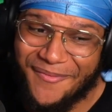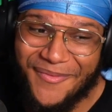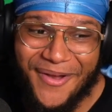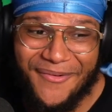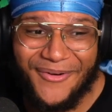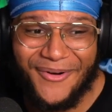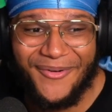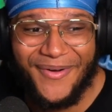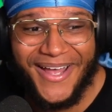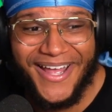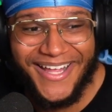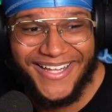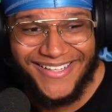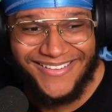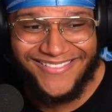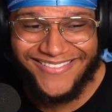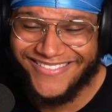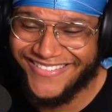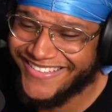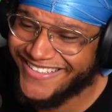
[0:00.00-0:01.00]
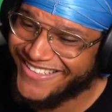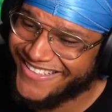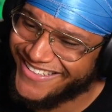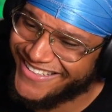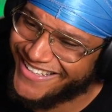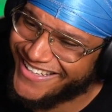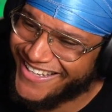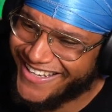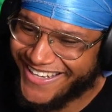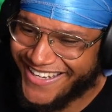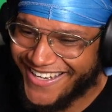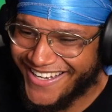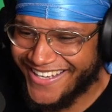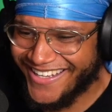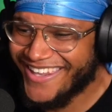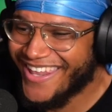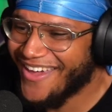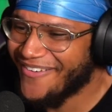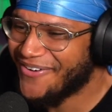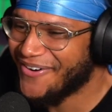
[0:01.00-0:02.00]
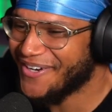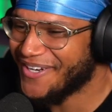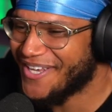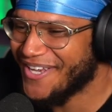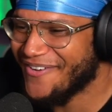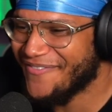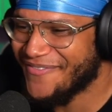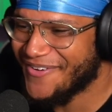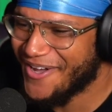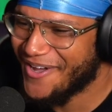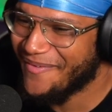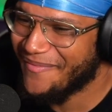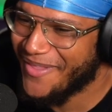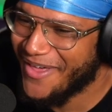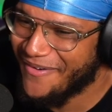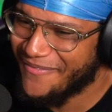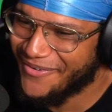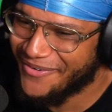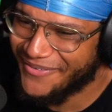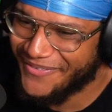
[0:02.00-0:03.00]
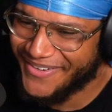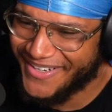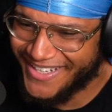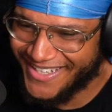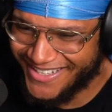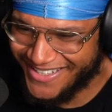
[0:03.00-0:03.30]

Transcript: number one. Never give up, number one.